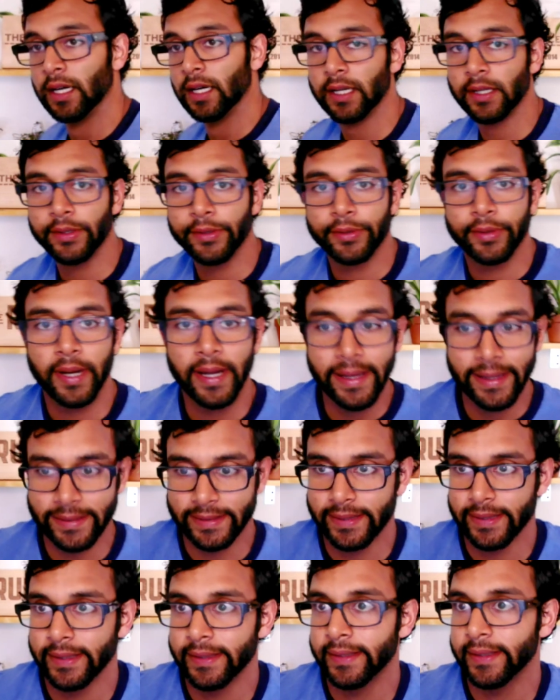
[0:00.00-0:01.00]
All
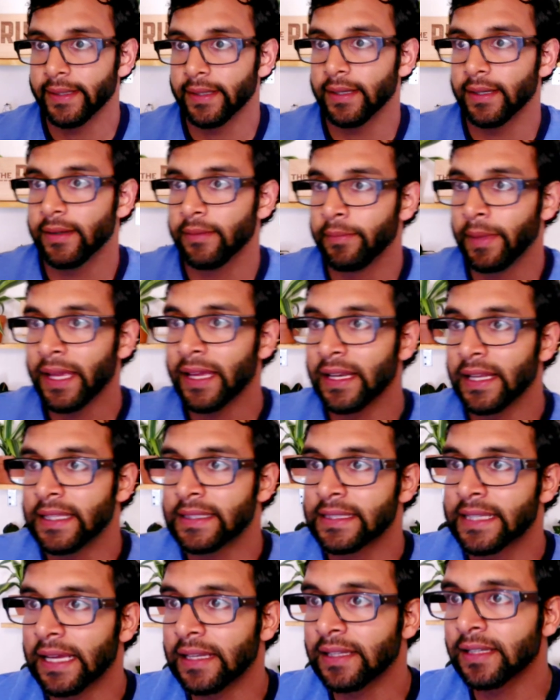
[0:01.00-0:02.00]
right. Man,
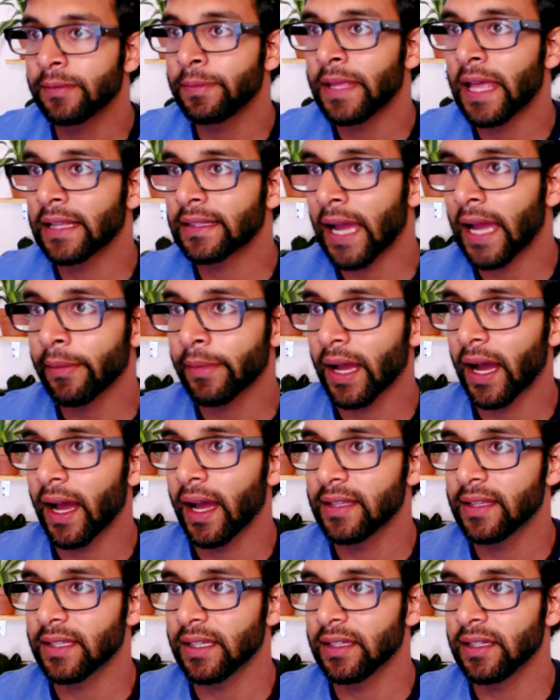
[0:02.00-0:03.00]
it's getting to be that time,
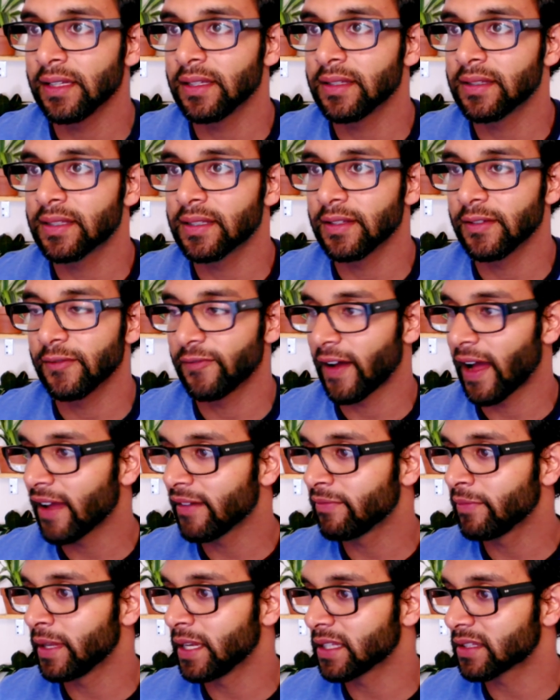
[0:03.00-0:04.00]
guys. It is
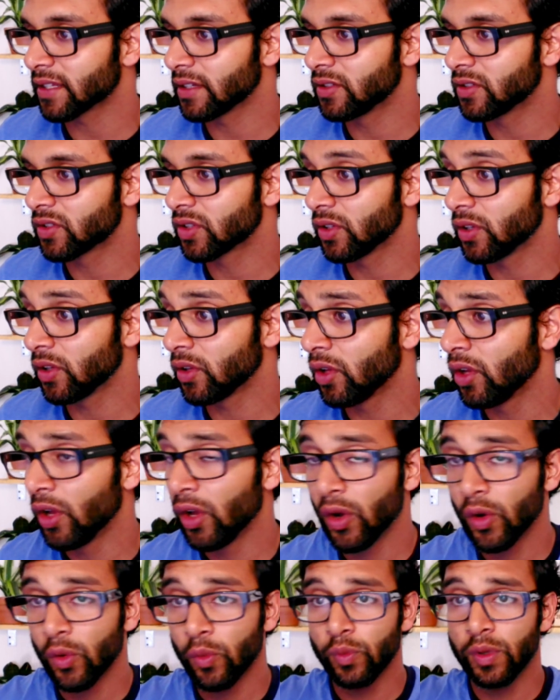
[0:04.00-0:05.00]
5 minutes until
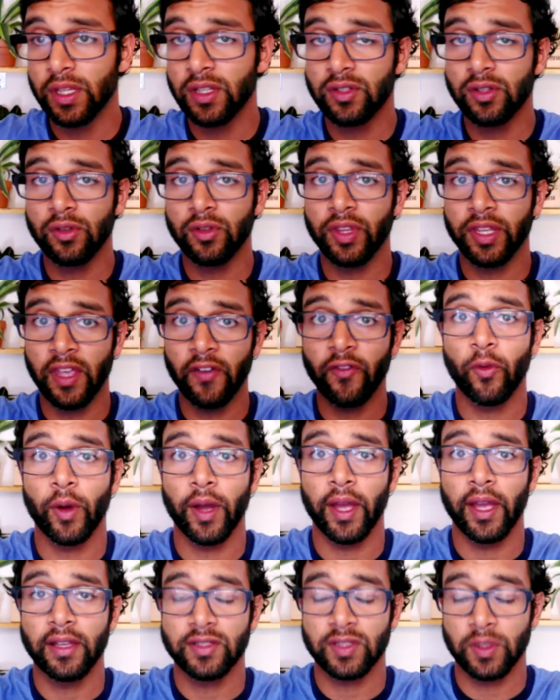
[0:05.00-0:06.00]
we do the
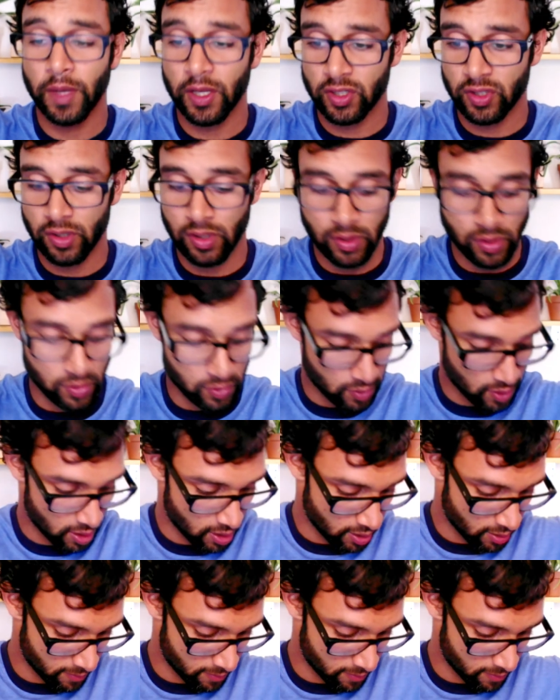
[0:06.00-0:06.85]
giveaway, so make sure you